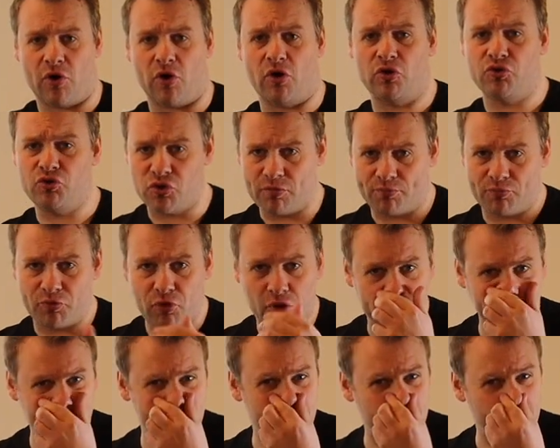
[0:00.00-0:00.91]
over on your
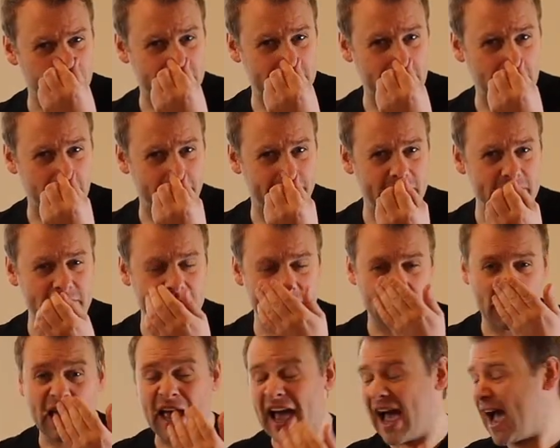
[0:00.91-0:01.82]
product, your
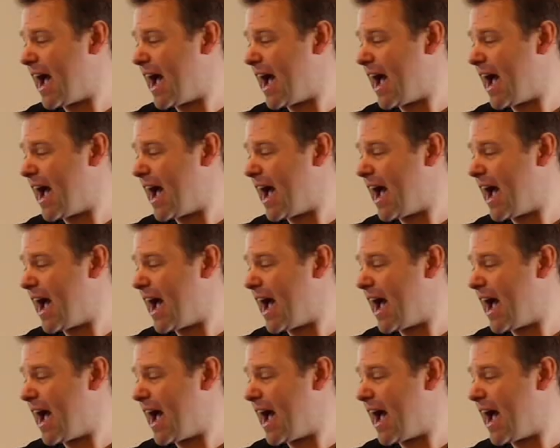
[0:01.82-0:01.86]
service,